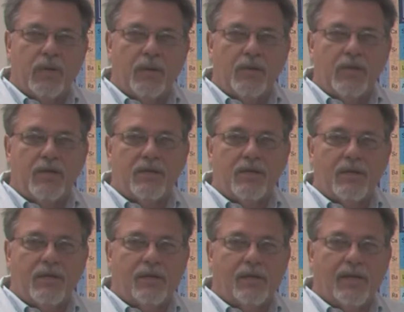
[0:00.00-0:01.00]
baby in
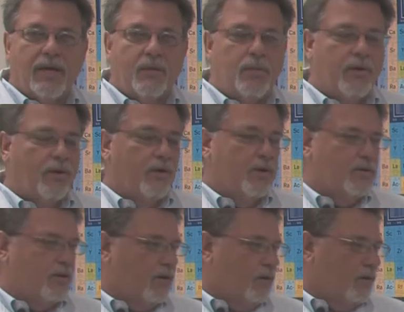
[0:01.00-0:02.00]
the lab here.
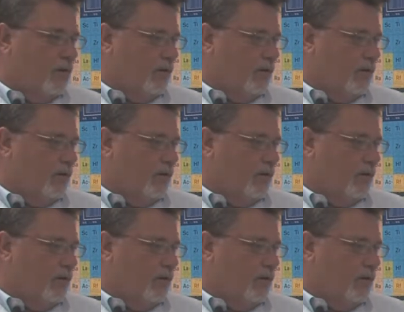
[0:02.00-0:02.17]
It's our